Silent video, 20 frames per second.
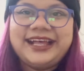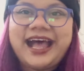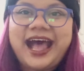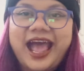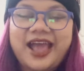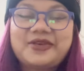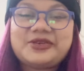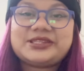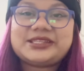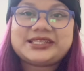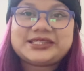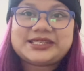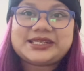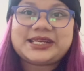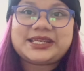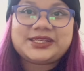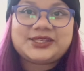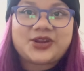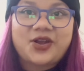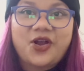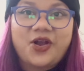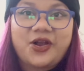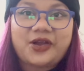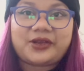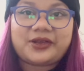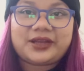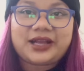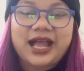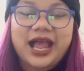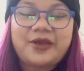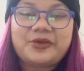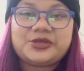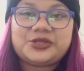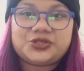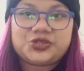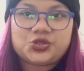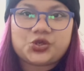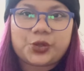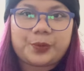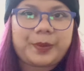I was literally shocked. I was
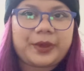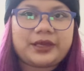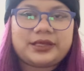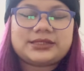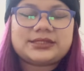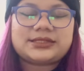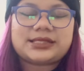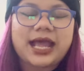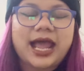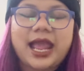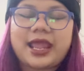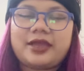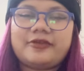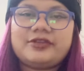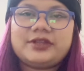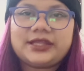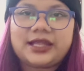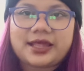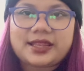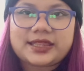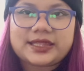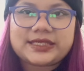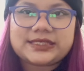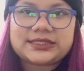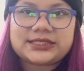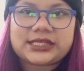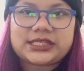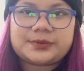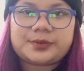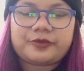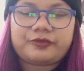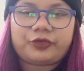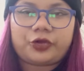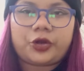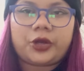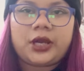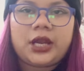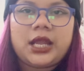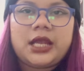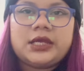shook because I haven't done these things
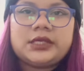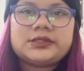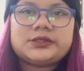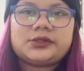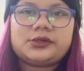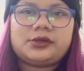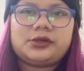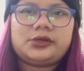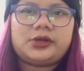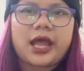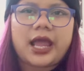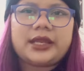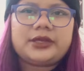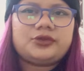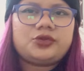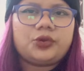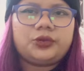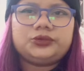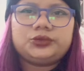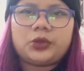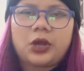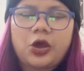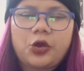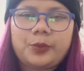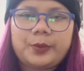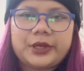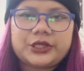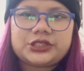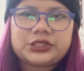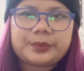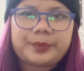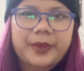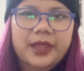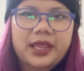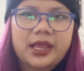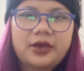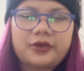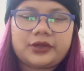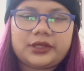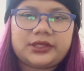before, so I don't know how much the
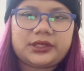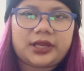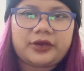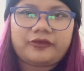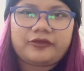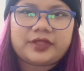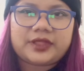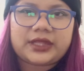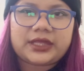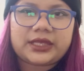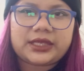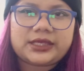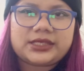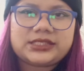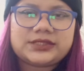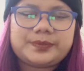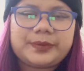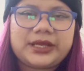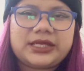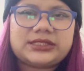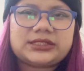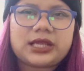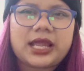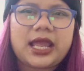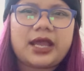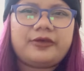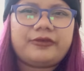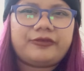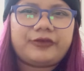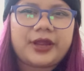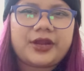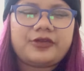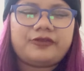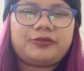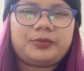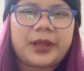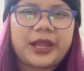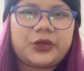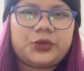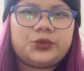payout and everything is. But a friend
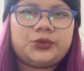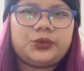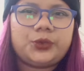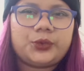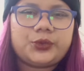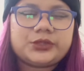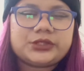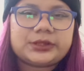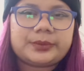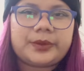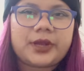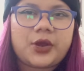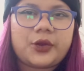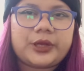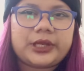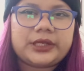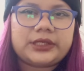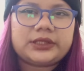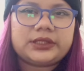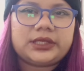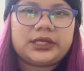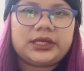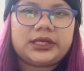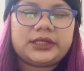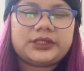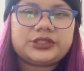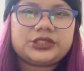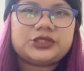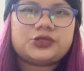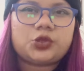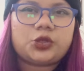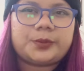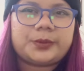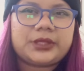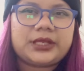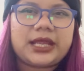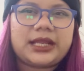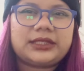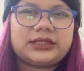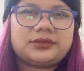of mine who knows about it, she told
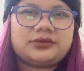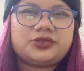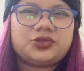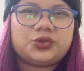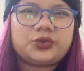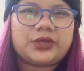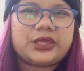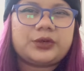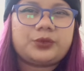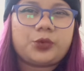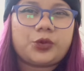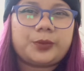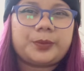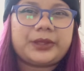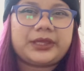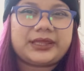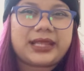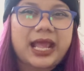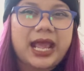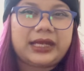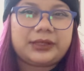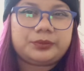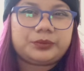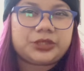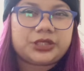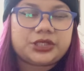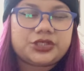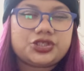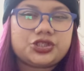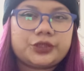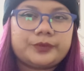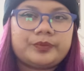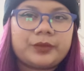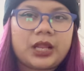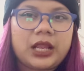me that, you know, it won't be that much,